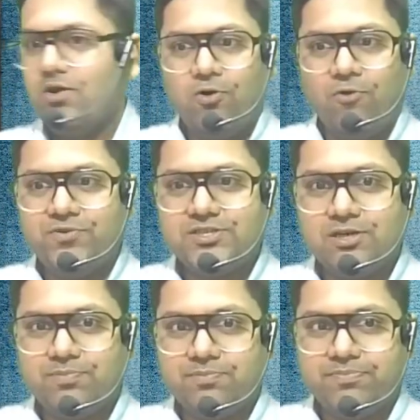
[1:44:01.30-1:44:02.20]

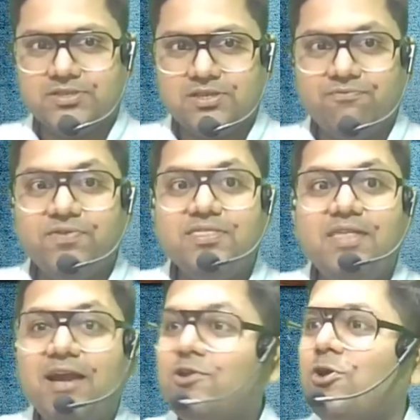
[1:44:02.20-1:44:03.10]
official purpose. With
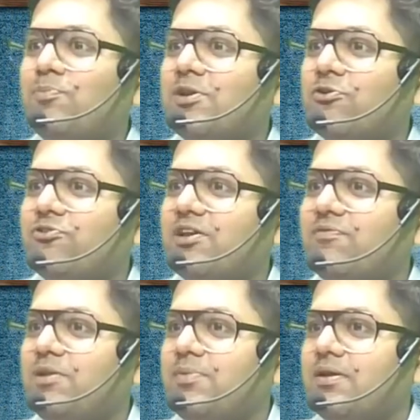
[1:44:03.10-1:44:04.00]
that, your perquisite
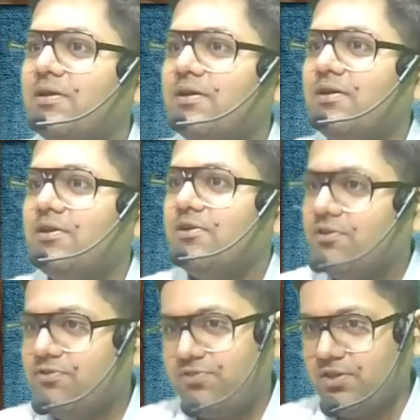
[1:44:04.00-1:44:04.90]
will be
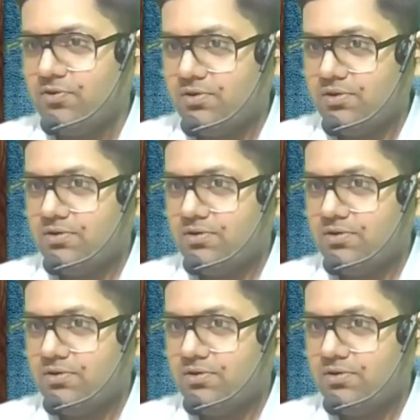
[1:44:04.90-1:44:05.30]
0.